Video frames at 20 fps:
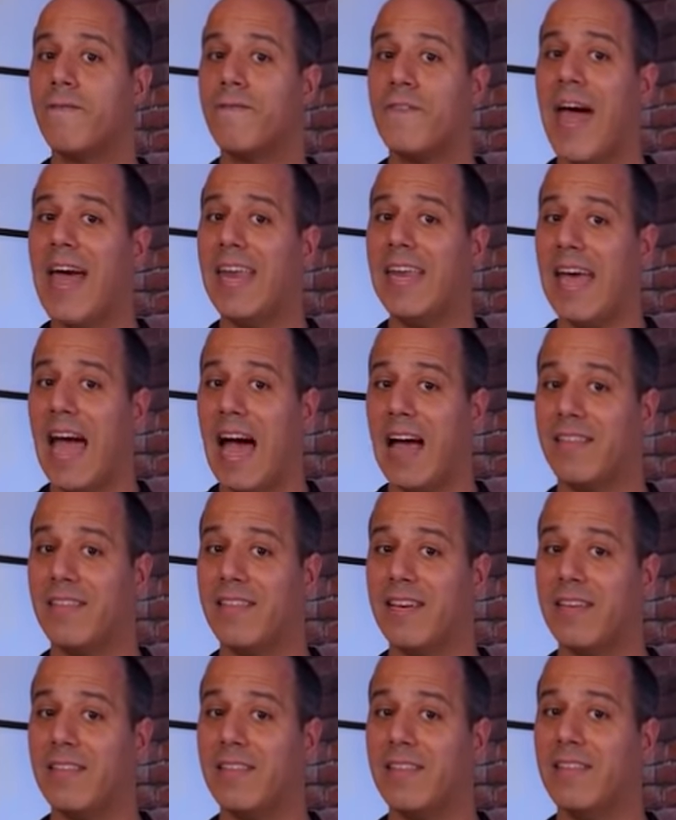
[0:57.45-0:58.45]
fatty
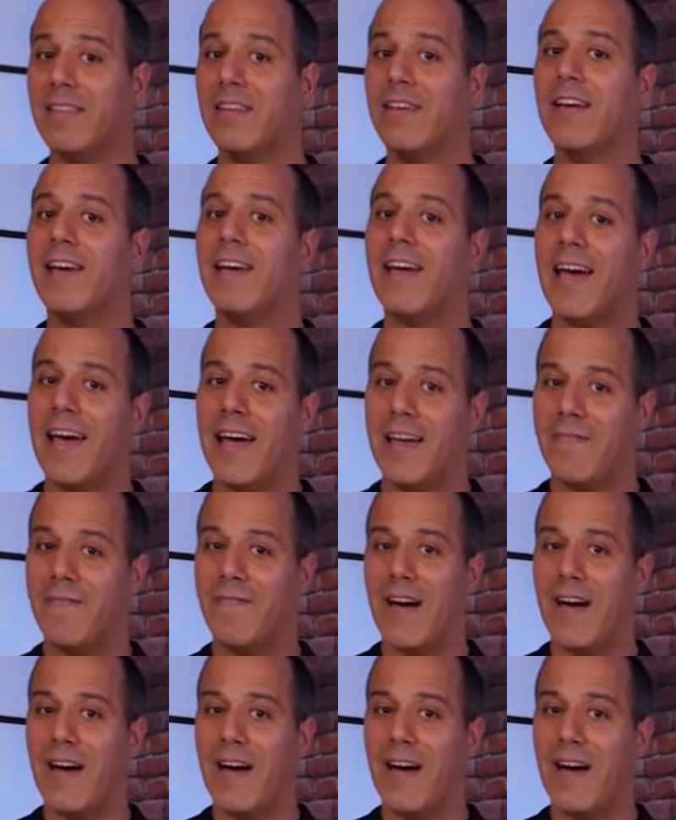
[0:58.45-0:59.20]
acids, and